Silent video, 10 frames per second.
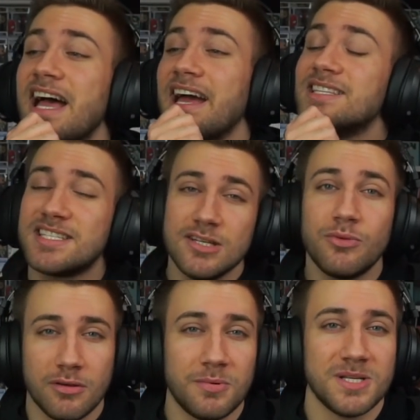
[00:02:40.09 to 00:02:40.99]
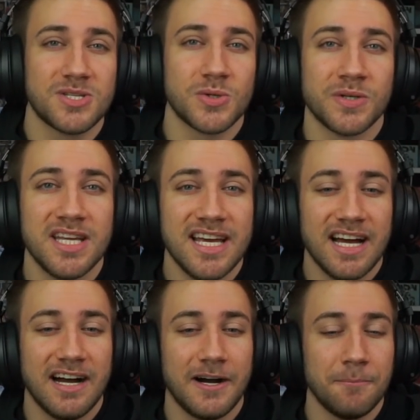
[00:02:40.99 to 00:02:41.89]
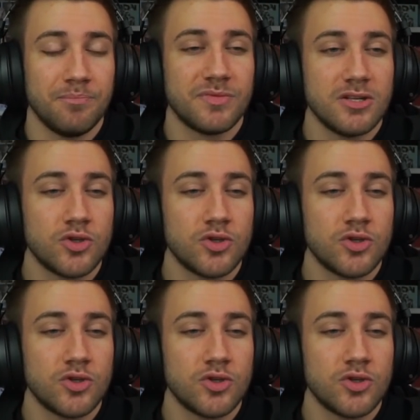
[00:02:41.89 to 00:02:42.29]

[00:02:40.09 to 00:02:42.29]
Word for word: And see you really, really soon um,